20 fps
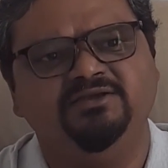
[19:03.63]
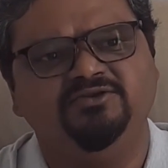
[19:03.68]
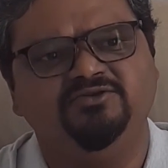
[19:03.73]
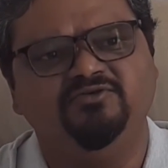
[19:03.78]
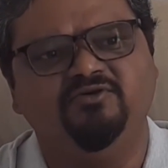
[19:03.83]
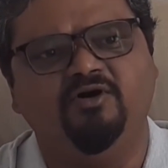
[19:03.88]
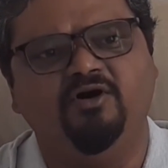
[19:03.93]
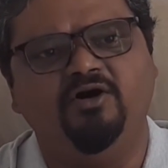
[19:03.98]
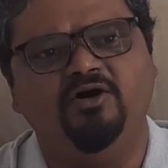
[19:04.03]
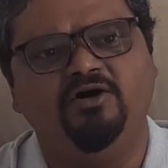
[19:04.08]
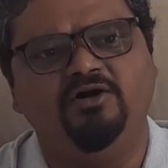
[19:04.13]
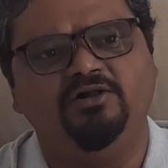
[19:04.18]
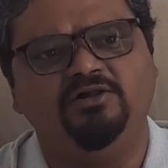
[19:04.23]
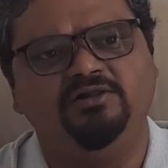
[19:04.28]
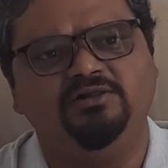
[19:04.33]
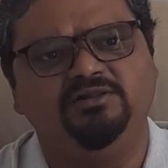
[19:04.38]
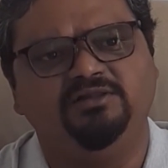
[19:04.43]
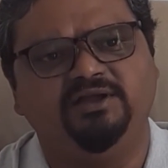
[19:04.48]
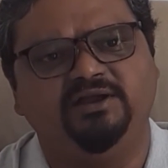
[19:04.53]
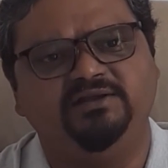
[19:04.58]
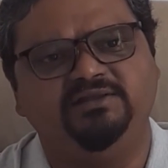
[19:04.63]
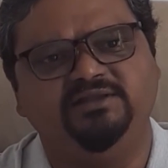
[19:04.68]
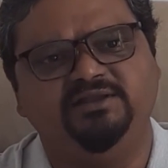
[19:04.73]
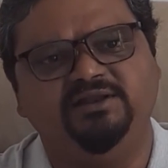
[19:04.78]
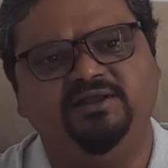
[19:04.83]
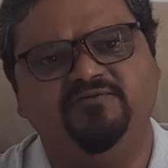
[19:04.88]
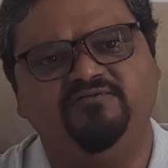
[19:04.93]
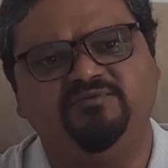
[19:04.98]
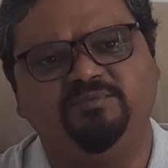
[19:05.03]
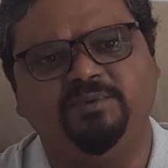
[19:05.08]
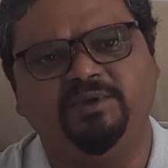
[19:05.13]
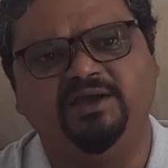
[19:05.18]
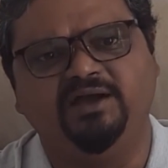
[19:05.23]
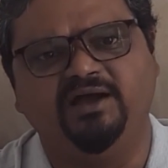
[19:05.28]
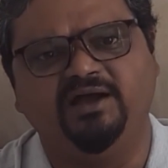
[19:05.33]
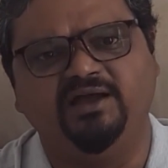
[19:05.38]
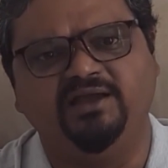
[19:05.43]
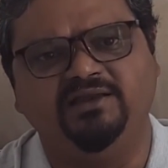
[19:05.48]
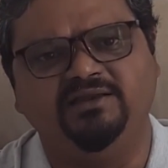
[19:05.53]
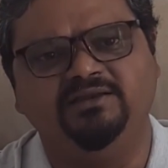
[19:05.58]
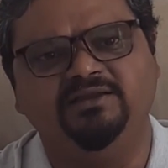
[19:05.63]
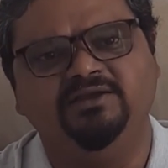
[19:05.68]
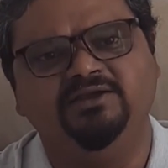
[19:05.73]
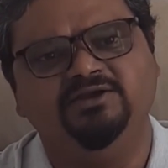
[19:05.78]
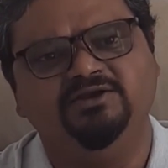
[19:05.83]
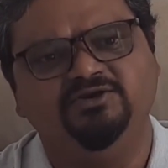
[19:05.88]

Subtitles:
to all that they left behind